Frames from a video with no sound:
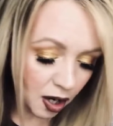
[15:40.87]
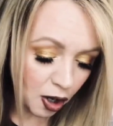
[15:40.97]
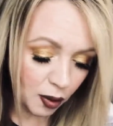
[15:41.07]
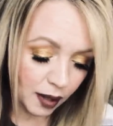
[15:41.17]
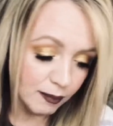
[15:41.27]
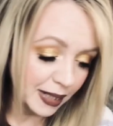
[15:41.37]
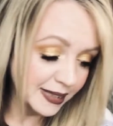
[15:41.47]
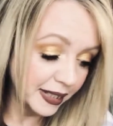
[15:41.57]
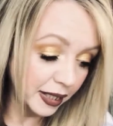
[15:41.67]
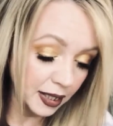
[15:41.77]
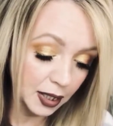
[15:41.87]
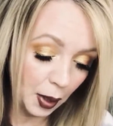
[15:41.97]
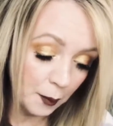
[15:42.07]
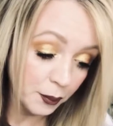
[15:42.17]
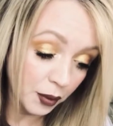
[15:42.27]
all my 10
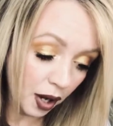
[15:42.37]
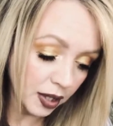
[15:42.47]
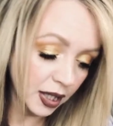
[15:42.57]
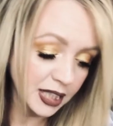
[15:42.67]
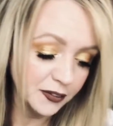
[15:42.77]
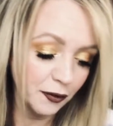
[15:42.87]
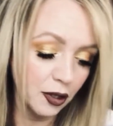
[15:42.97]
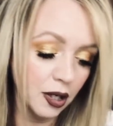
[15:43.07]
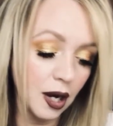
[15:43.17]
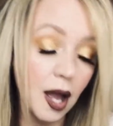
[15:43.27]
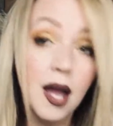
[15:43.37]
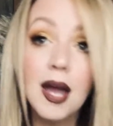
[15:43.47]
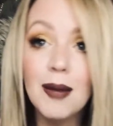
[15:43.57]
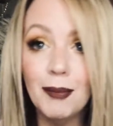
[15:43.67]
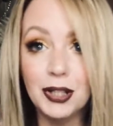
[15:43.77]
products for
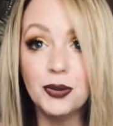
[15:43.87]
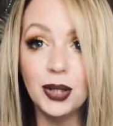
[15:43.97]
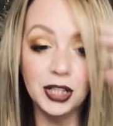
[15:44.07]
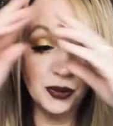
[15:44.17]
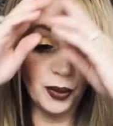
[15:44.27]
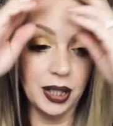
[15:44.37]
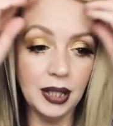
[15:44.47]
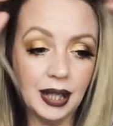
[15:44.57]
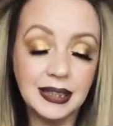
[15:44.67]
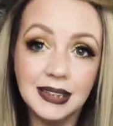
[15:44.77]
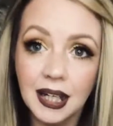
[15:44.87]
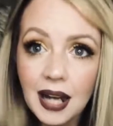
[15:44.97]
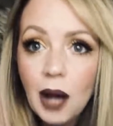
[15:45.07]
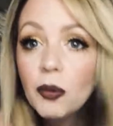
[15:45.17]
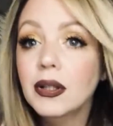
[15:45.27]
my 2020. Like I said,
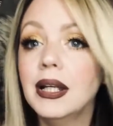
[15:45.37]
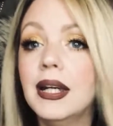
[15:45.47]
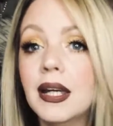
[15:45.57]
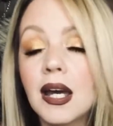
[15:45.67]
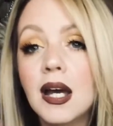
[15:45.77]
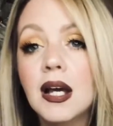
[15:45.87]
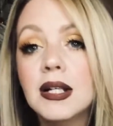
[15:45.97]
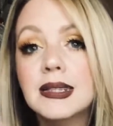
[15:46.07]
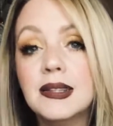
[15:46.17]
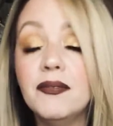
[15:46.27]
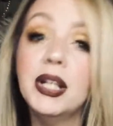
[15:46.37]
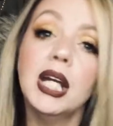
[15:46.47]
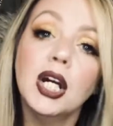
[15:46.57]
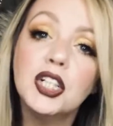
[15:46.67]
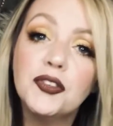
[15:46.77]
I will link some
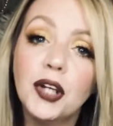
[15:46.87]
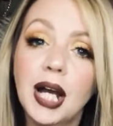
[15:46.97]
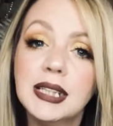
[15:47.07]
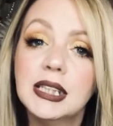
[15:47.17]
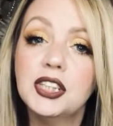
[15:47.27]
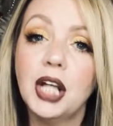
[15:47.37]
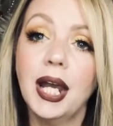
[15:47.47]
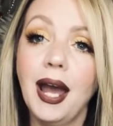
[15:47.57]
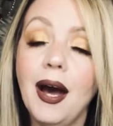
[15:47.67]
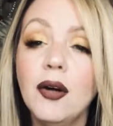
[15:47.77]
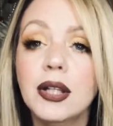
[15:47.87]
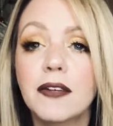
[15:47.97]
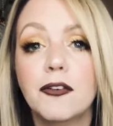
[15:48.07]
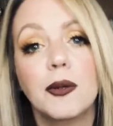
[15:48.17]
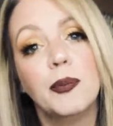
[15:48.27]
videos for you guys to check out
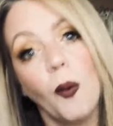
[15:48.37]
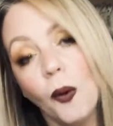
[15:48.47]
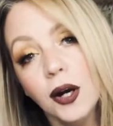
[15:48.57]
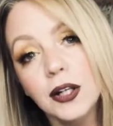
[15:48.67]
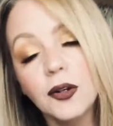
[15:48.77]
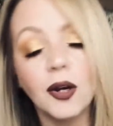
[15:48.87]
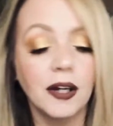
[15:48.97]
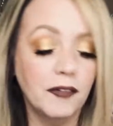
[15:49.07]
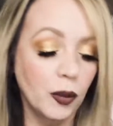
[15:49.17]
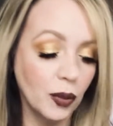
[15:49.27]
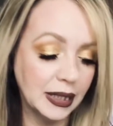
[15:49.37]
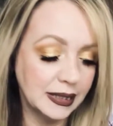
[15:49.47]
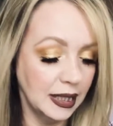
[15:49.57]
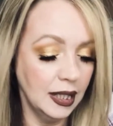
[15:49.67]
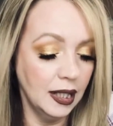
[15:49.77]
if you're bored or if you want to
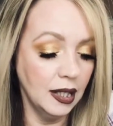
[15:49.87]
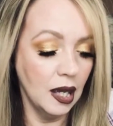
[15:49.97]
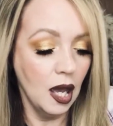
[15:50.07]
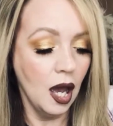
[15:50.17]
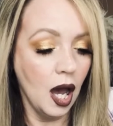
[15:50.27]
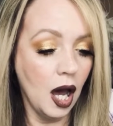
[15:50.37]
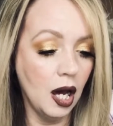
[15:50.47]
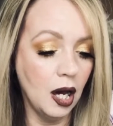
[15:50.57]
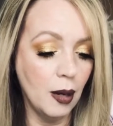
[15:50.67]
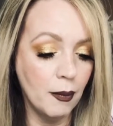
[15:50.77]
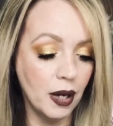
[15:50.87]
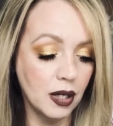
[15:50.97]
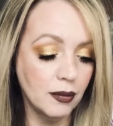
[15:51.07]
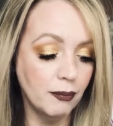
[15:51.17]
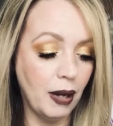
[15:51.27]
see
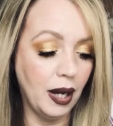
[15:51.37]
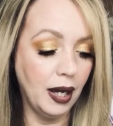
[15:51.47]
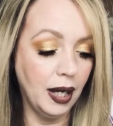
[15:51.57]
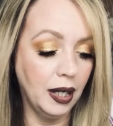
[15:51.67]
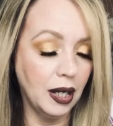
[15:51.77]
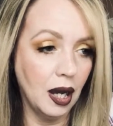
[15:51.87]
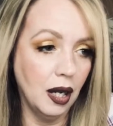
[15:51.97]
my